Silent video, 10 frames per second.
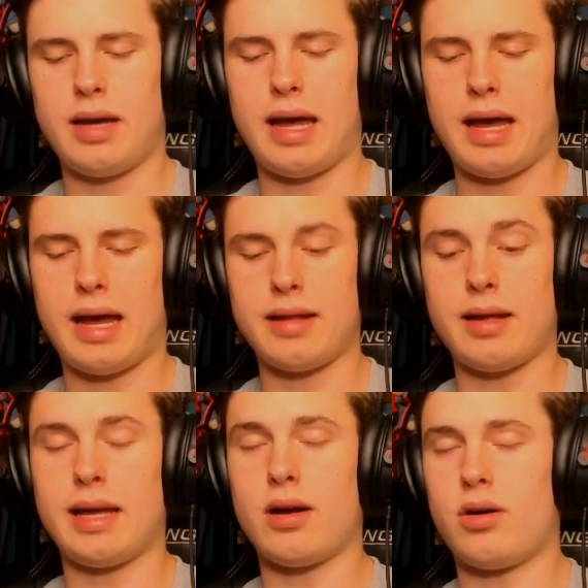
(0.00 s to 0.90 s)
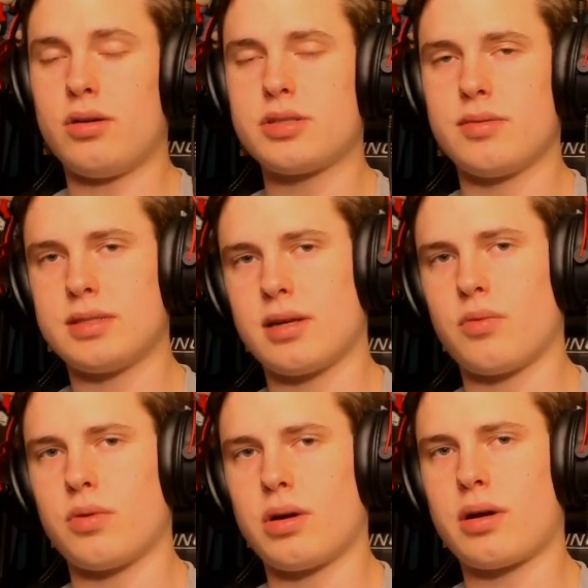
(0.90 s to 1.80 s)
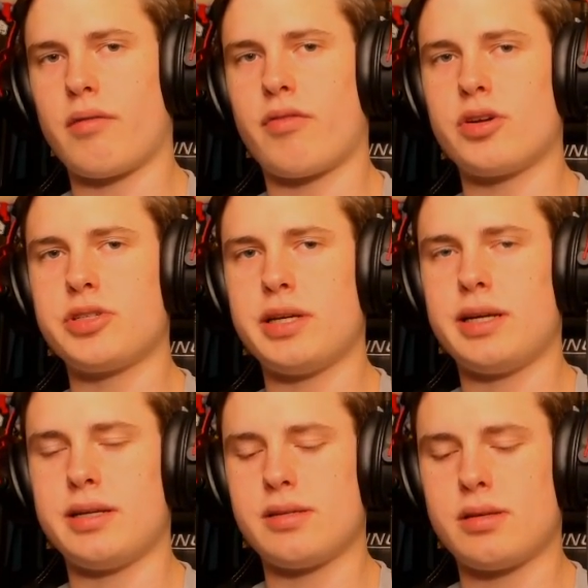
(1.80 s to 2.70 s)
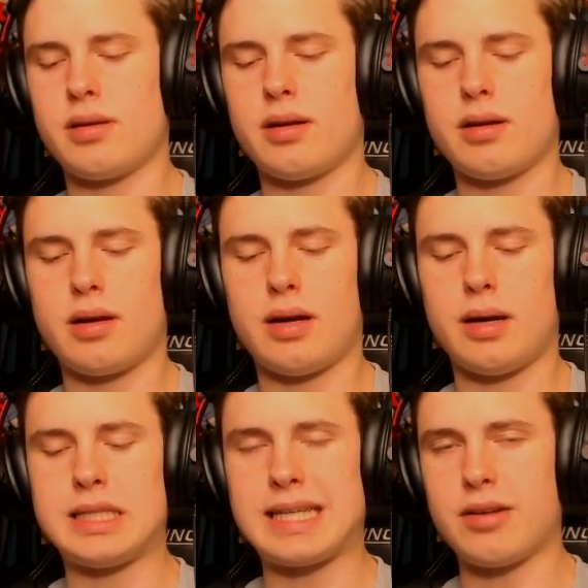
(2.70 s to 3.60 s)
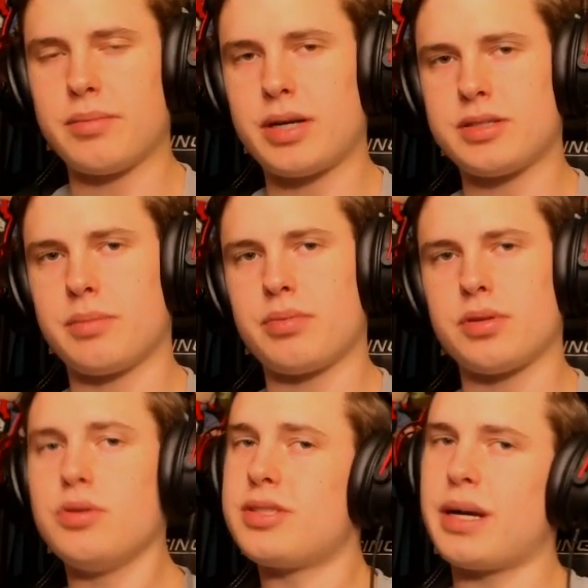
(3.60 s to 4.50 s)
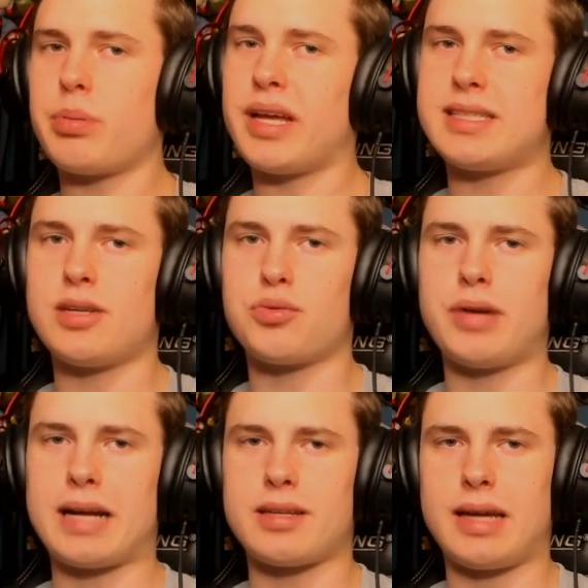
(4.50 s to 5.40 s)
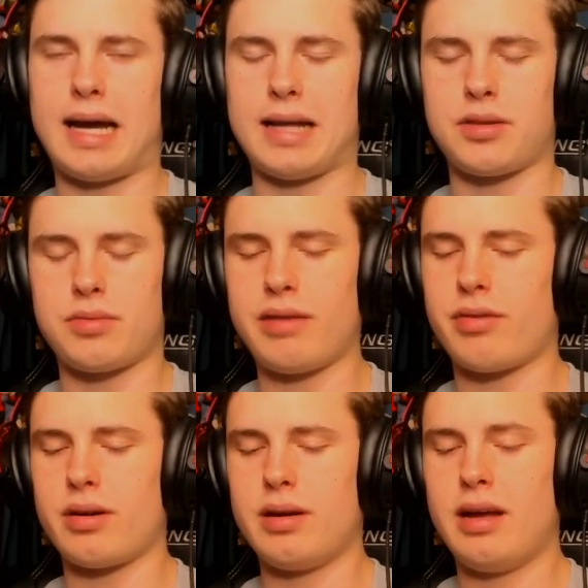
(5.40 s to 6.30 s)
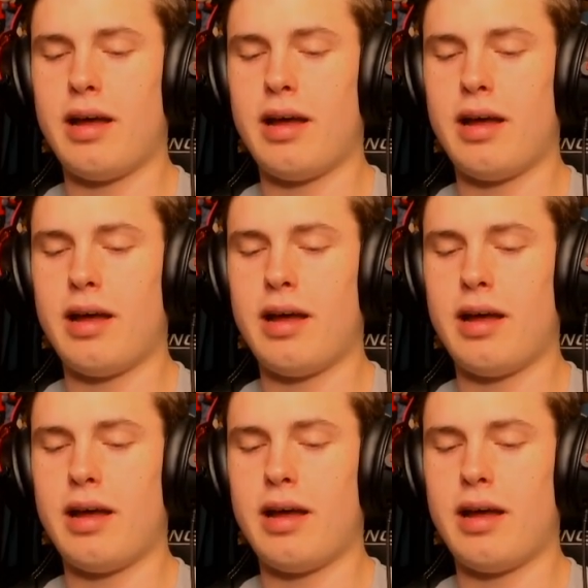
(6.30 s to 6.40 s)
And it also is going to work versus skeleton barrels and balloons that are placed directly at the river.